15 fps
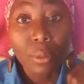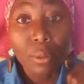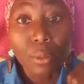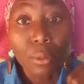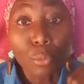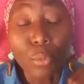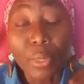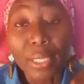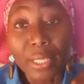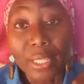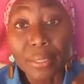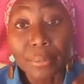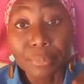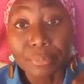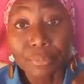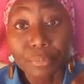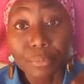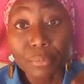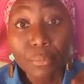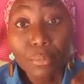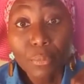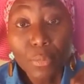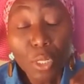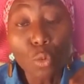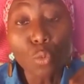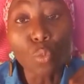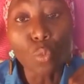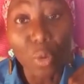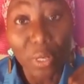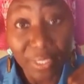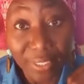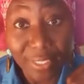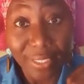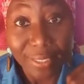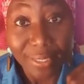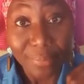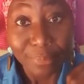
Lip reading: really wanted.